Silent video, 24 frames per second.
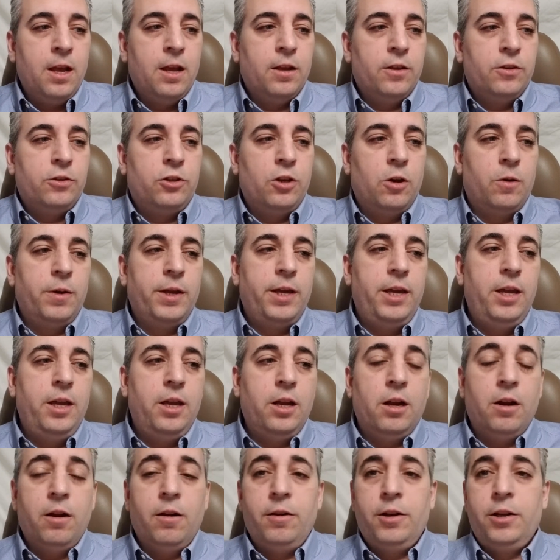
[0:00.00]
So
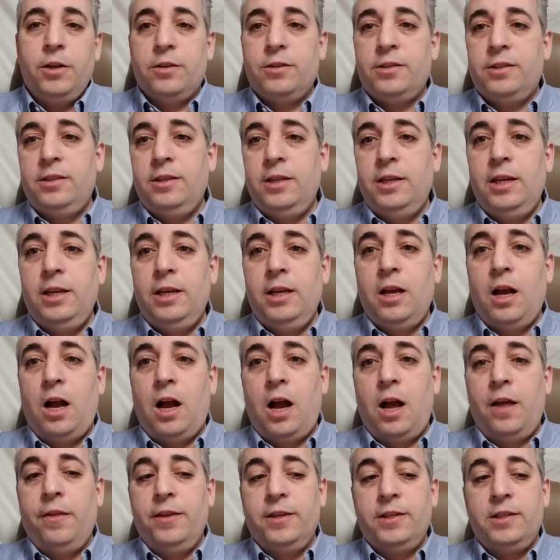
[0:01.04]
here you'll see,
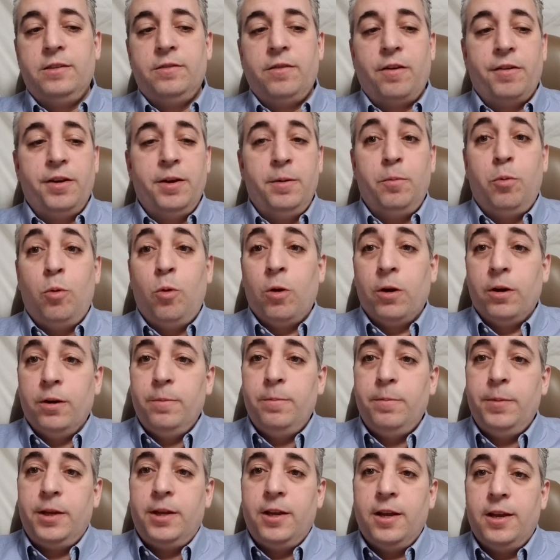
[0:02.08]
this is very important
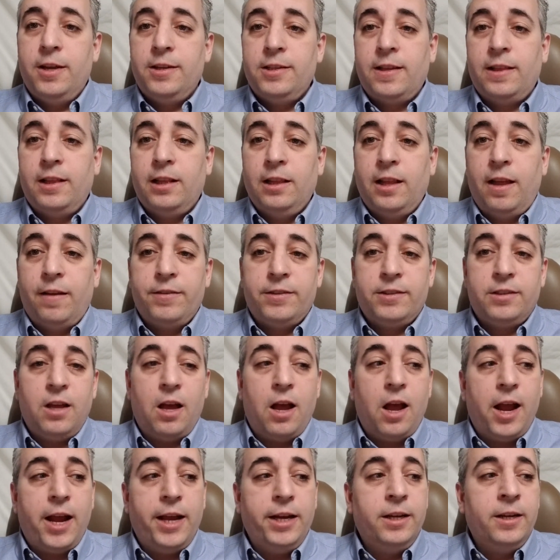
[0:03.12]
because on the left
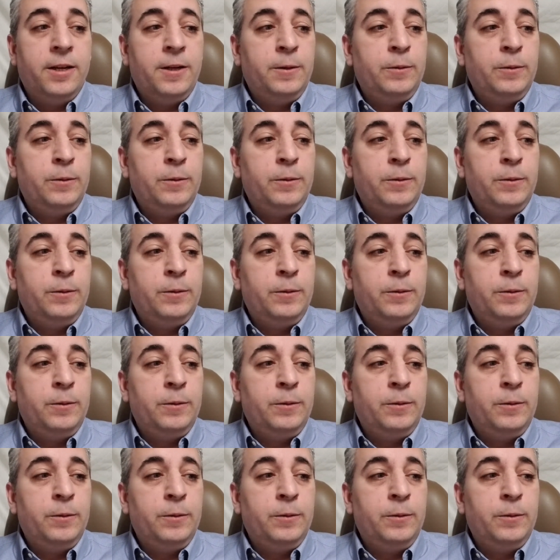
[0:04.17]
side,